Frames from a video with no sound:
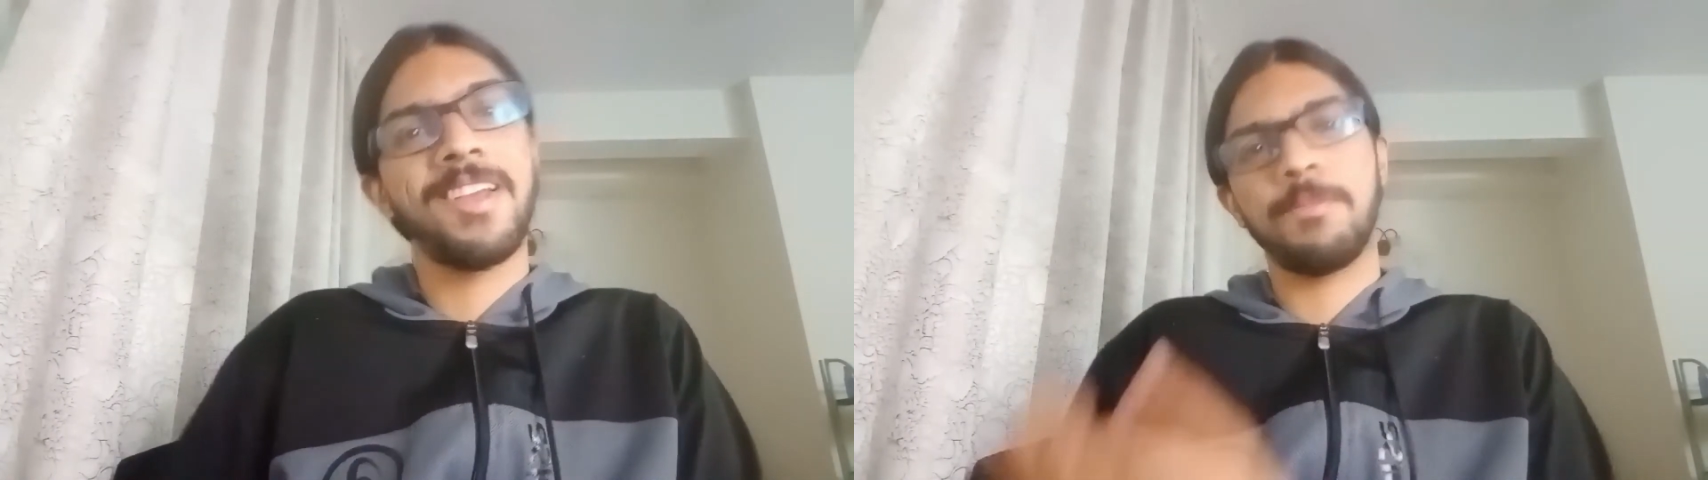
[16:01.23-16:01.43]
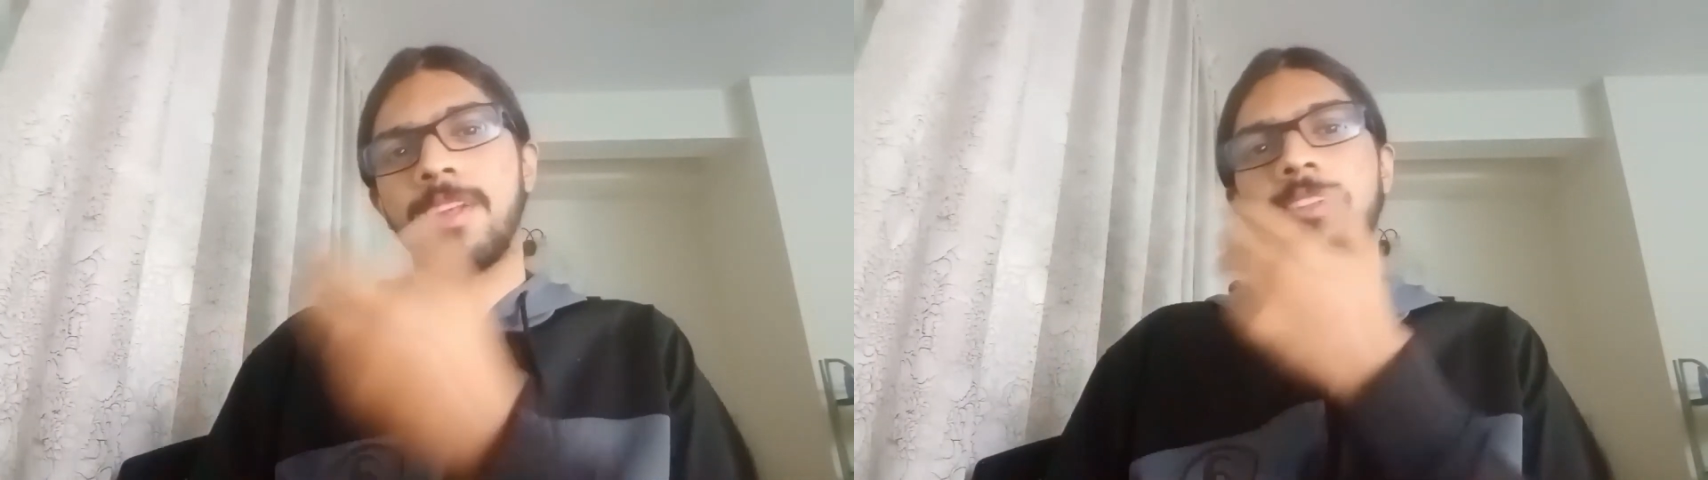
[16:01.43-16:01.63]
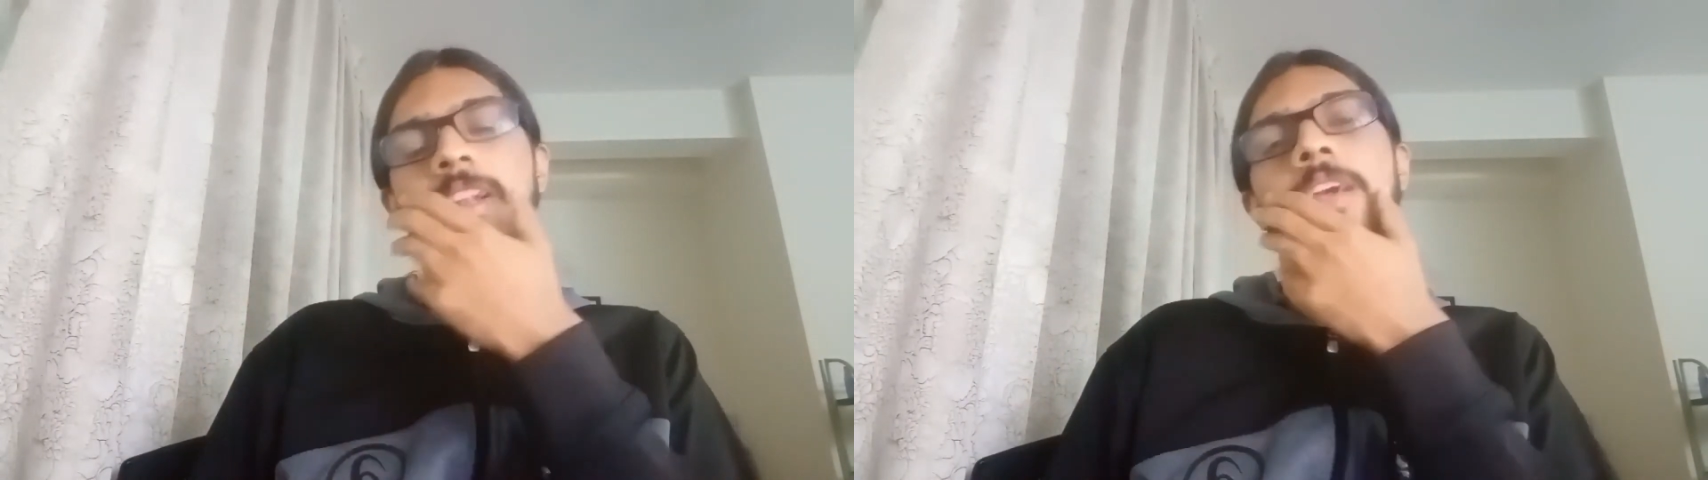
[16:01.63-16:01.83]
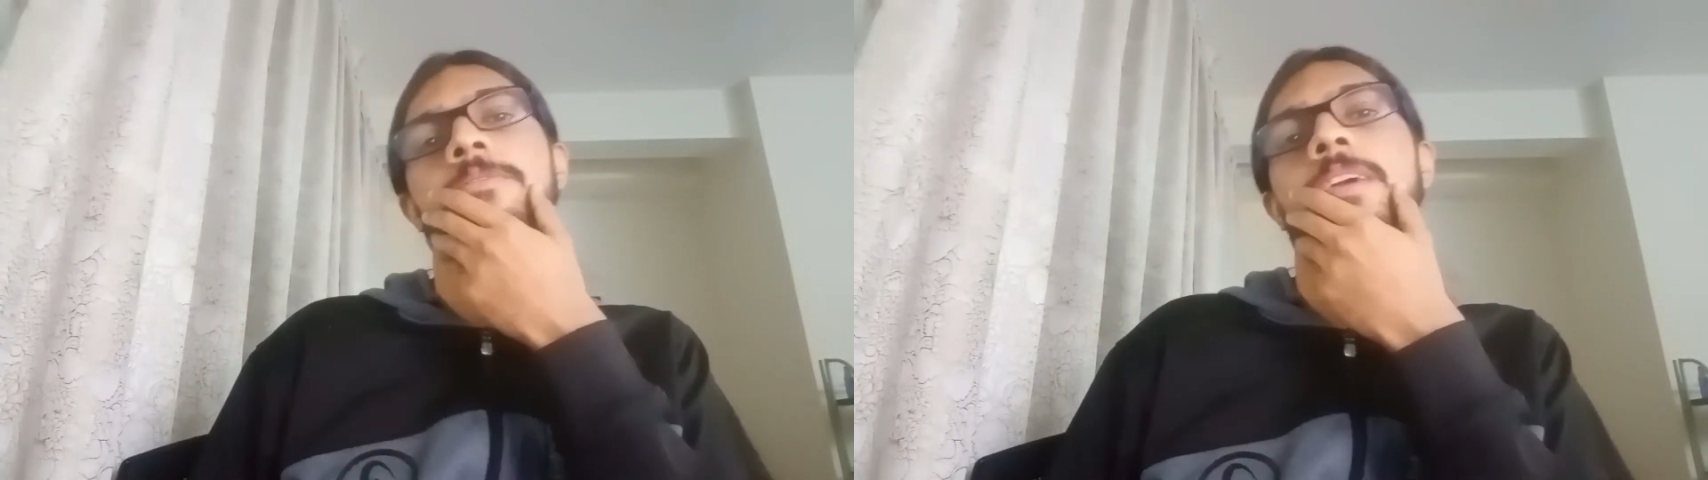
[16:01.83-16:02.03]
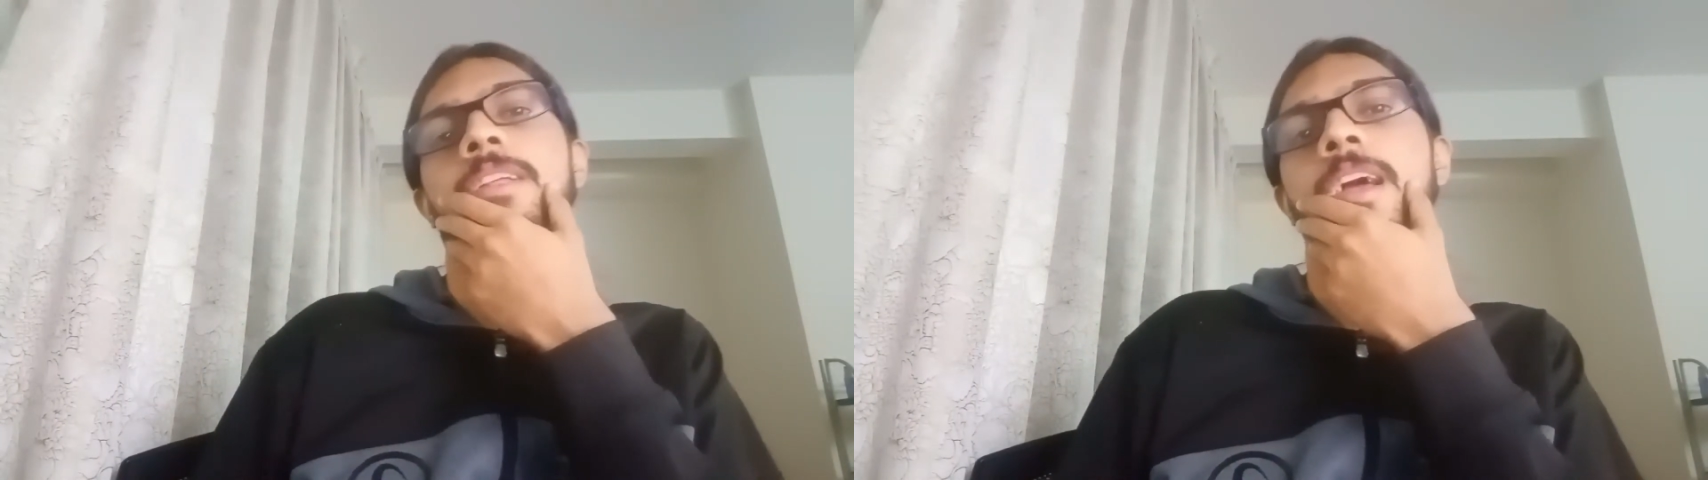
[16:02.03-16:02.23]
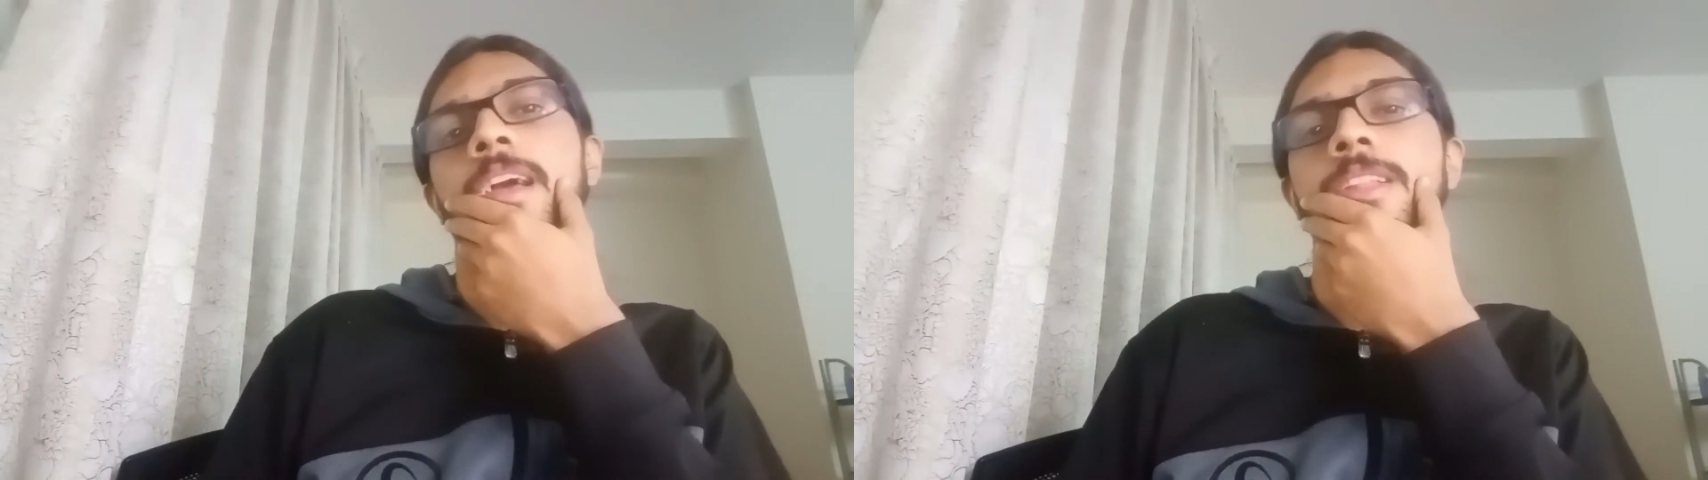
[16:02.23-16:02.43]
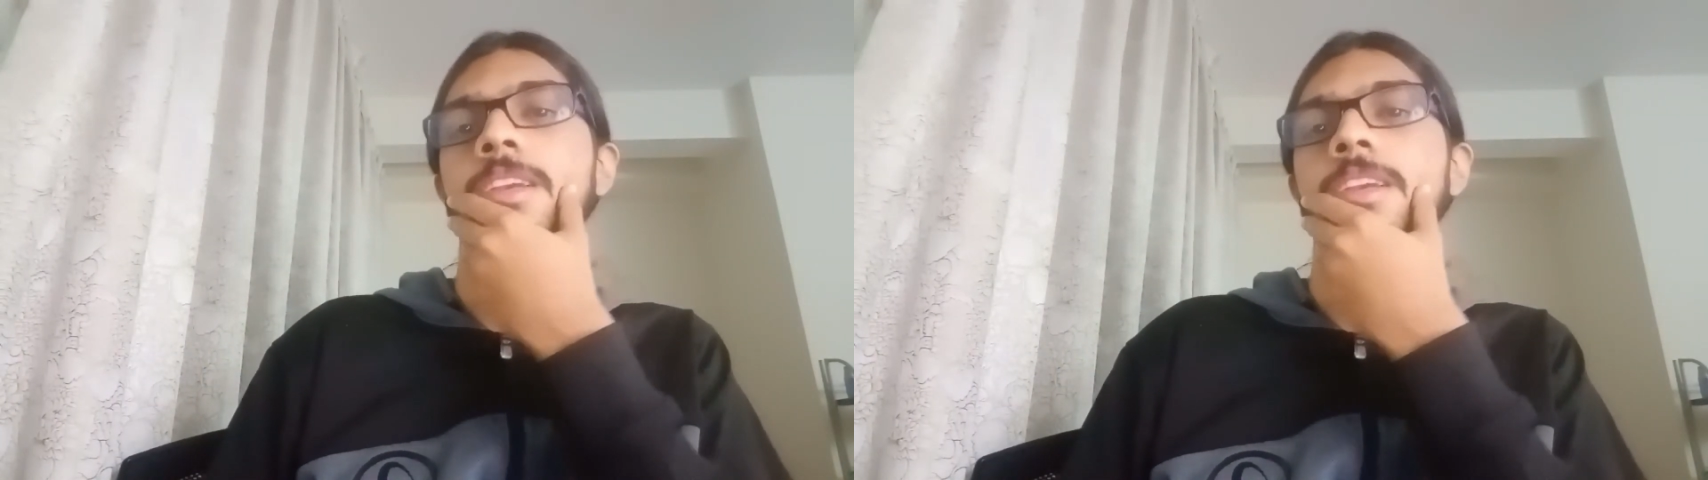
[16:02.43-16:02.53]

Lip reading: a better life. I think